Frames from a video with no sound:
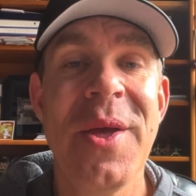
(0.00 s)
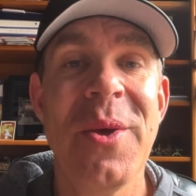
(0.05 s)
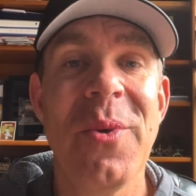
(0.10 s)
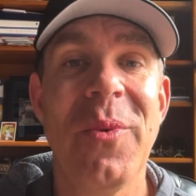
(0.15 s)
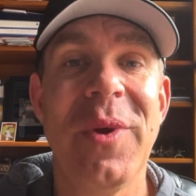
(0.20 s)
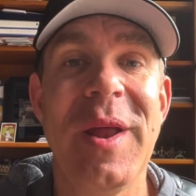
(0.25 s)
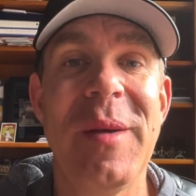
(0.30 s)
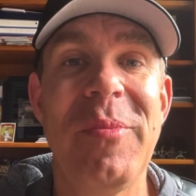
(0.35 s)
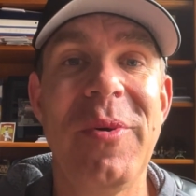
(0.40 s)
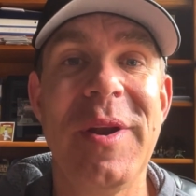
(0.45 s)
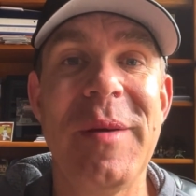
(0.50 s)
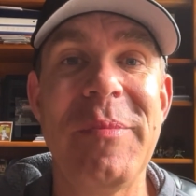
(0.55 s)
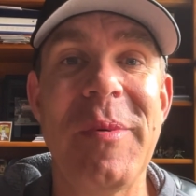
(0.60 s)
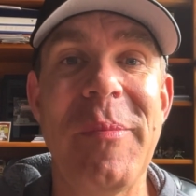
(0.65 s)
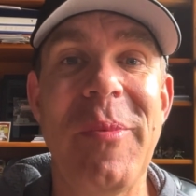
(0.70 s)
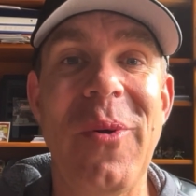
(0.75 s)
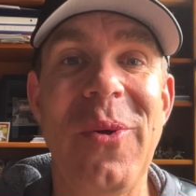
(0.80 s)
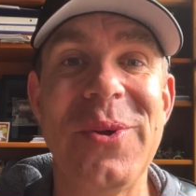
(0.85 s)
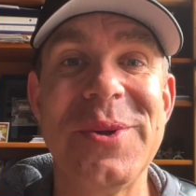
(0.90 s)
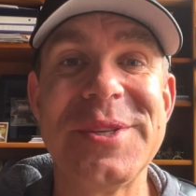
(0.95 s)
When I put up a
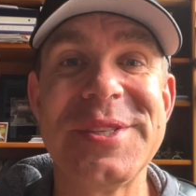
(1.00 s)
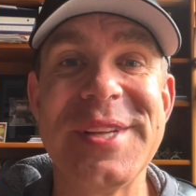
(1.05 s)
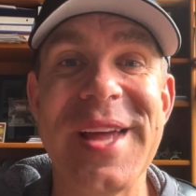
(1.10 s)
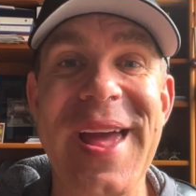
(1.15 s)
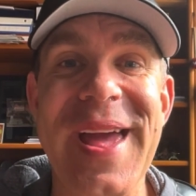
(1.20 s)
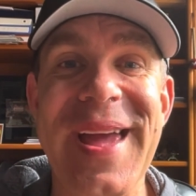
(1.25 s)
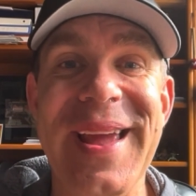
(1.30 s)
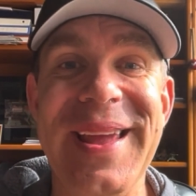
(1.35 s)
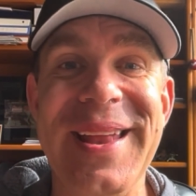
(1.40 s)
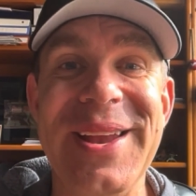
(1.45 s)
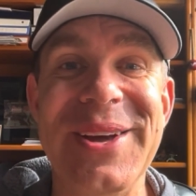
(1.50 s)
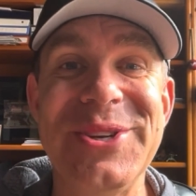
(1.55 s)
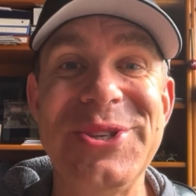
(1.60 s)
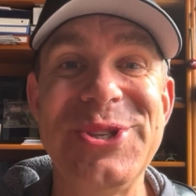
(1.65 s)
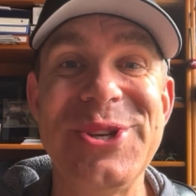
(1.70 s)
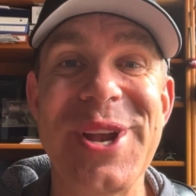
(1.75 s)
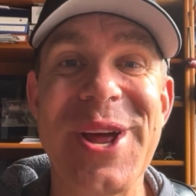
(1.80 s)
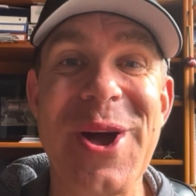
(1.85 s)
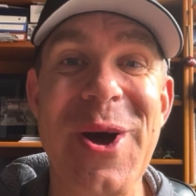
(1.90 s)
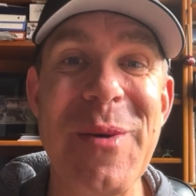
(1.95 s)
poll saying, you know,
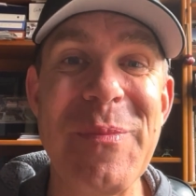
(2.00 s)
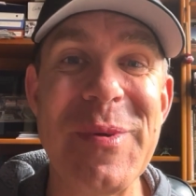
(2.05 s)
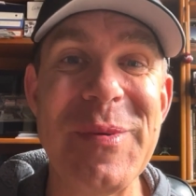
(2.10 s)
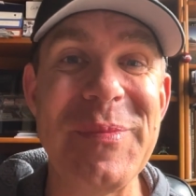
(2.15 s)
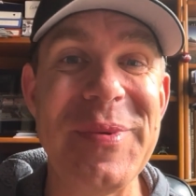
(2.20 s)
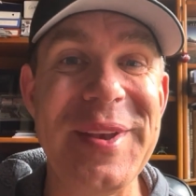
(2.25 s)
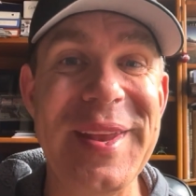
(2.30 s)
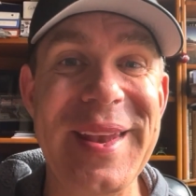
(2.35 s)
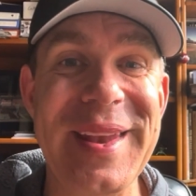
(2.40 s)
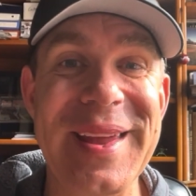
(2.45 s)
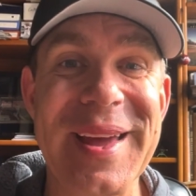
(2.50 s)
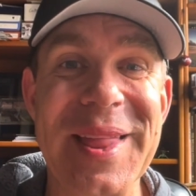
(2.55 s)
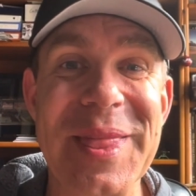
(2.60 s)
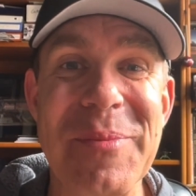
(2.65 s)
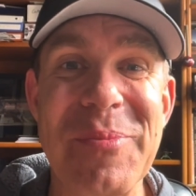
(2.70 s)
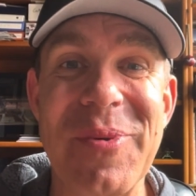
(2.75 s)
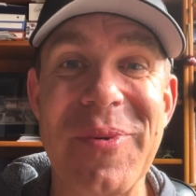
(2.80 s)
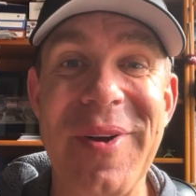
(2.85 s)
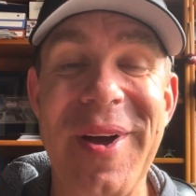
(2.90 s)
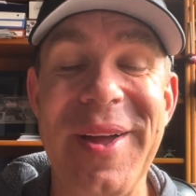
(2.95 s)
should I open Panini on the
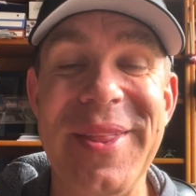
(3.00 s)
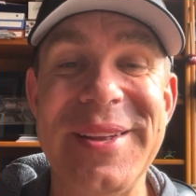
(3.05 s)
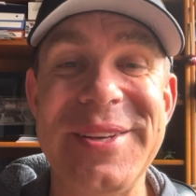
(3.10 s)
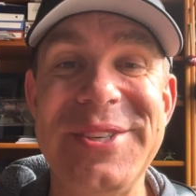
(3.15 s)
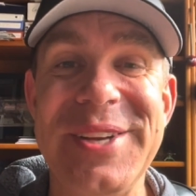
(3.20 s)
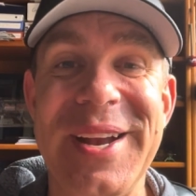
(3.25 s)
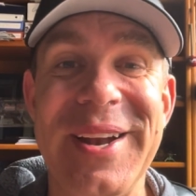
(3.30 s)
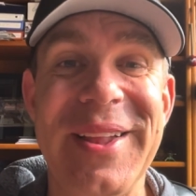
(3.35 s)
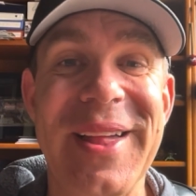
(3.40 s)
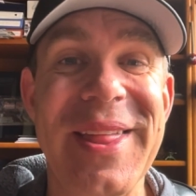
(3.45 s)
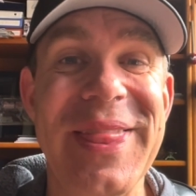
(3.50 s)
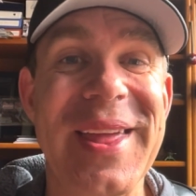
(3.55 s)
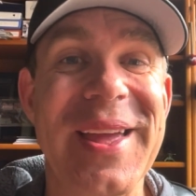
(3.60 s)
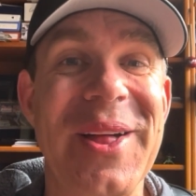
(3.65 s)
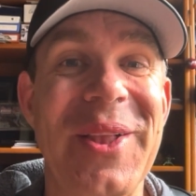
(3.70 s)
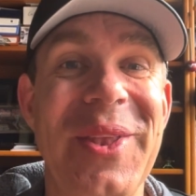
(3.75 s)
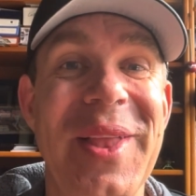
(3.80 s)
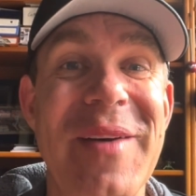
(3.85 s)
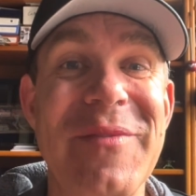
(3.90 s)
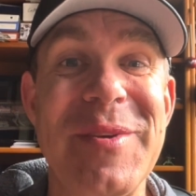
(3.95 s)
on the channel, I think
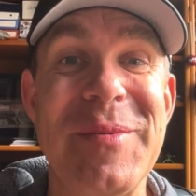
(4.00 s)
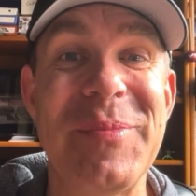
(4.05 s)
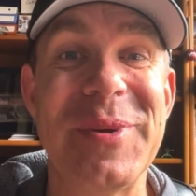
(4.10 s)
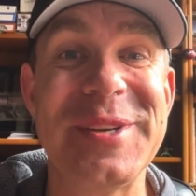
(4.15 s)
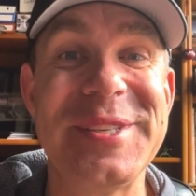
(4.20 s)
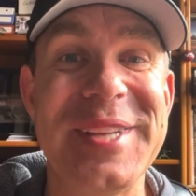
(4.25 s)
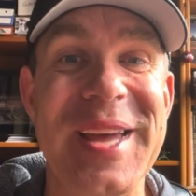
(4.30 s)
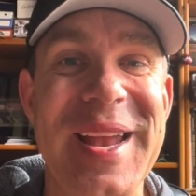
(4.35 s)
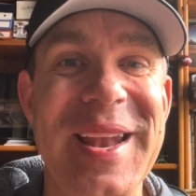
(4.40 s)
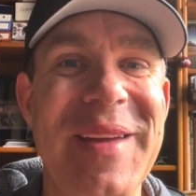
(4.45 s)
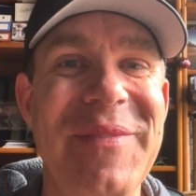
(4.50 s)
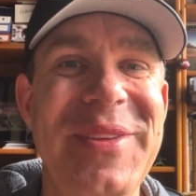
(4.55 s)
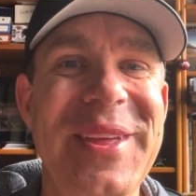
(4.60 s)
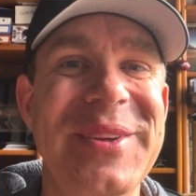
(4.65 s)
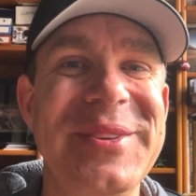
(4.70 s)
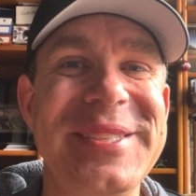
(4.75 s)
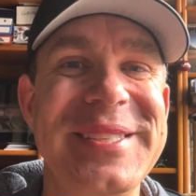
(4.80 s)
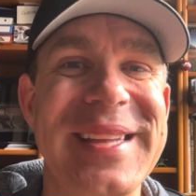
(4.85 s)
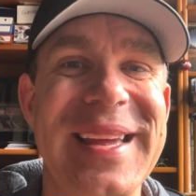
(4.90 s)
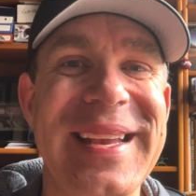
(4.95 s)
11% of
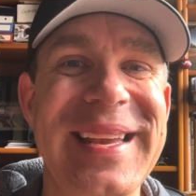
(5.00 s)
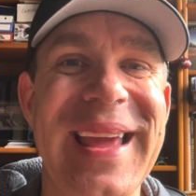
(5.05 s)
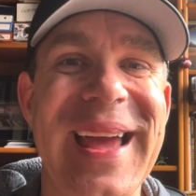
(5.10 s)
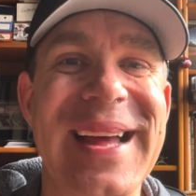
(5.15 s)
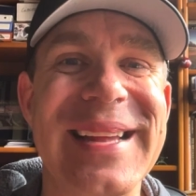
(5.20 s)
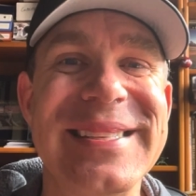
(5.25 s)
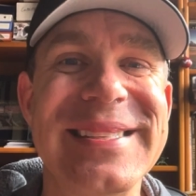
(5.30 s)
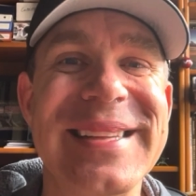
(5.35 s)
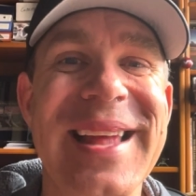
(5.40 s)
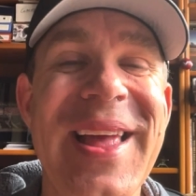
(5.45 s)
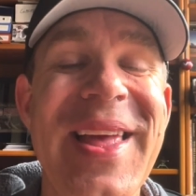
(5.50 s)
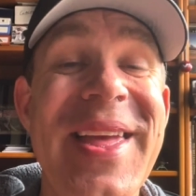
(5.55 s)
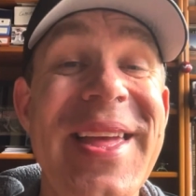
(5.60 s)
you said yes.